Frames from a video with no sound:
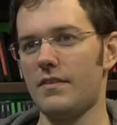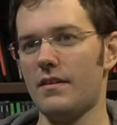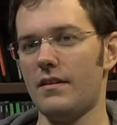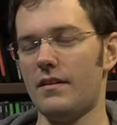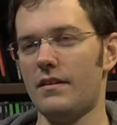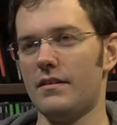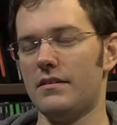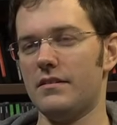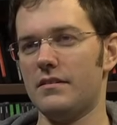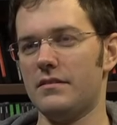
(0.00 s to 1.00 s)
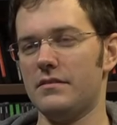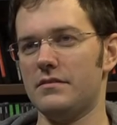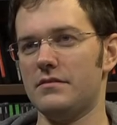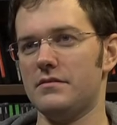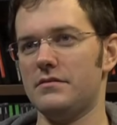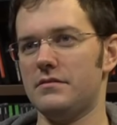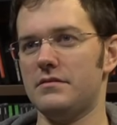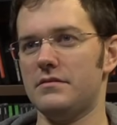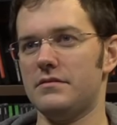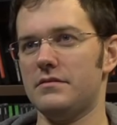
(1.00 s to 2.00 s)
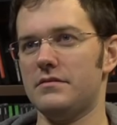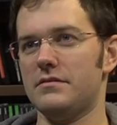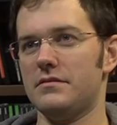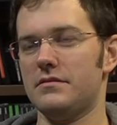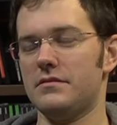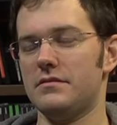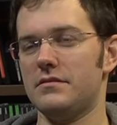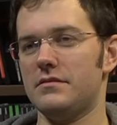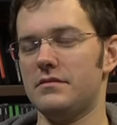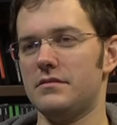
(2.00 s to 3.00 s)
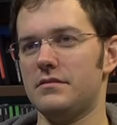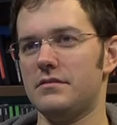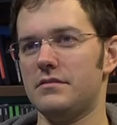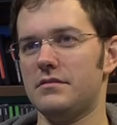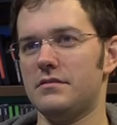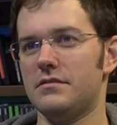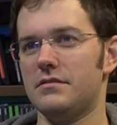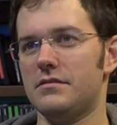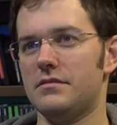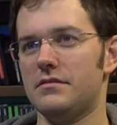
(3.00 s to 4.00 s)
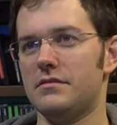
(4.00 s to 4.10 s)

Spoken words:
[no speech]